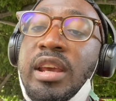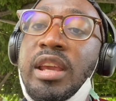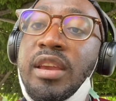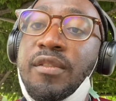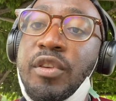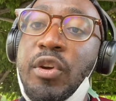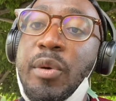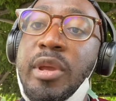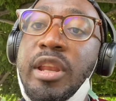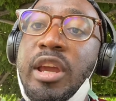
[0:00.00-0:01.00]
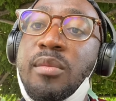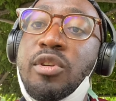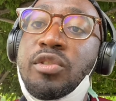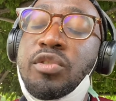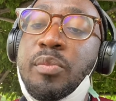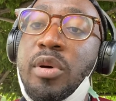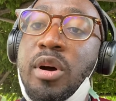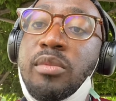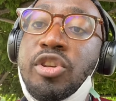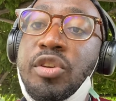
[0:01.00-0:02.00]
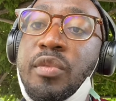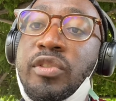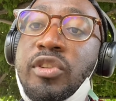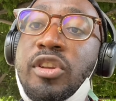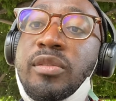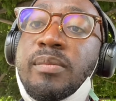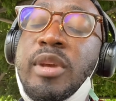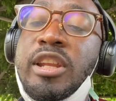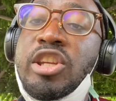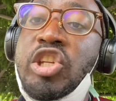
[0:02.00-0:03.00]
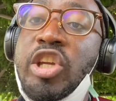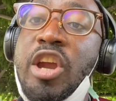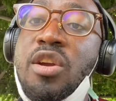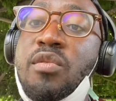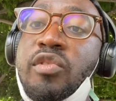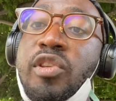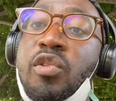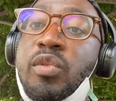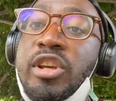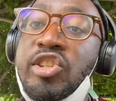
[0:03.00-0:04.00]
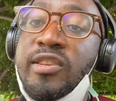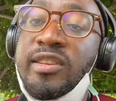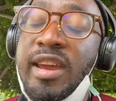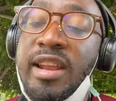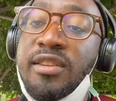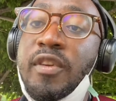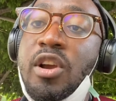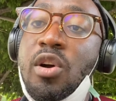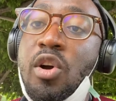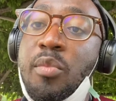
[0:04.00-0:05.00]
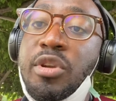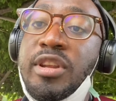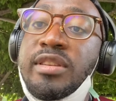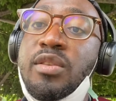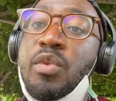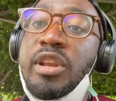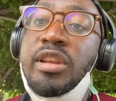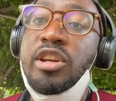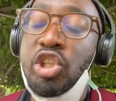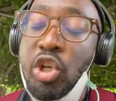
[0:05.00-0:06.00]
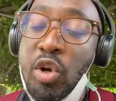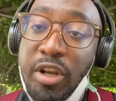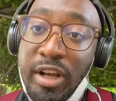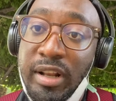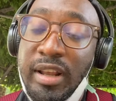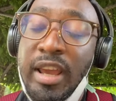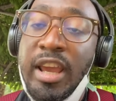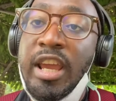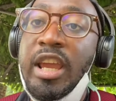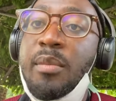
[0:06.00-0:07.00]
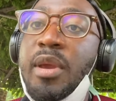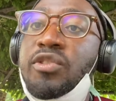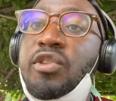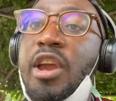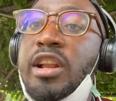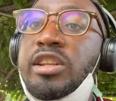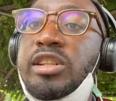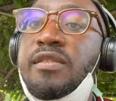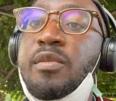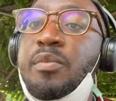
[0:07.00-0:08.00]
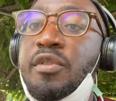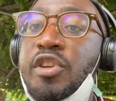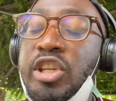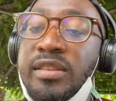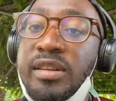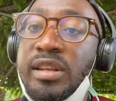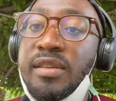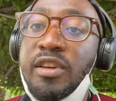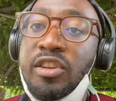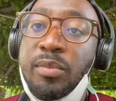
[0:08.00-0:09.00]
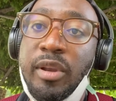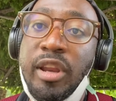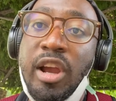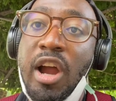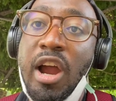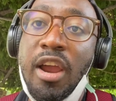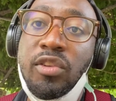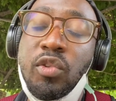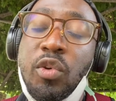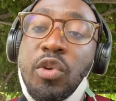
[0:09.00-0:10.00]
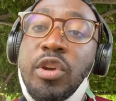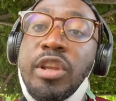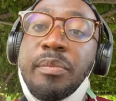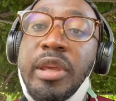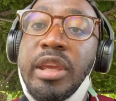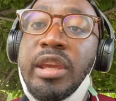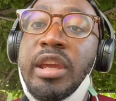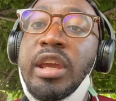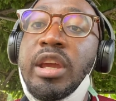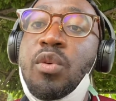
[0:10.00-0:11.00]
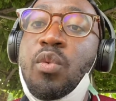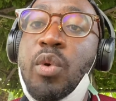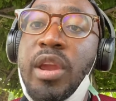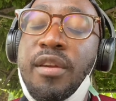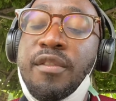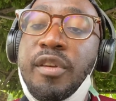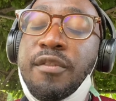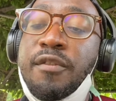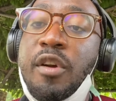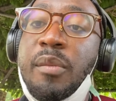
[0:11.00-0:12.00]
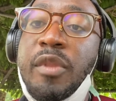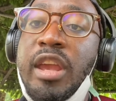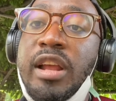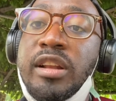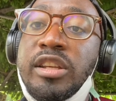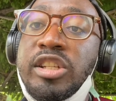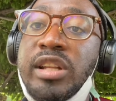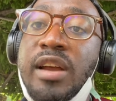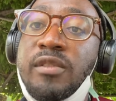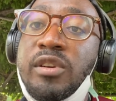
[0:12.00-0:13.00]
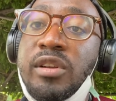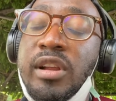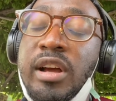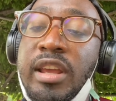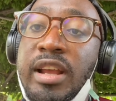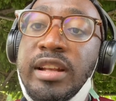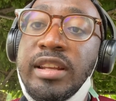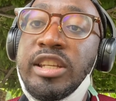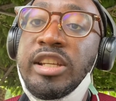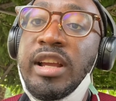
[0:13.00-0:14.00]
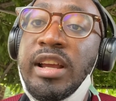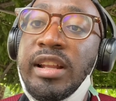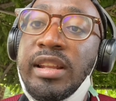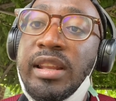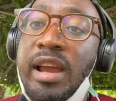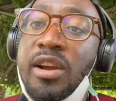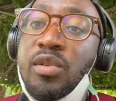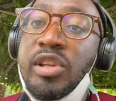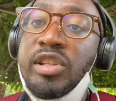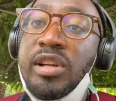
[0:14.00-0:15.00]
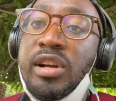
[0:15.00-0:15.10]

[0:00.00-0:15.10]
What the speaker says: if you're being able to publish your results, meaning share your results with the scientific community within a journal, it means your English level proficiency level is pretty high. So you can be waived from the English language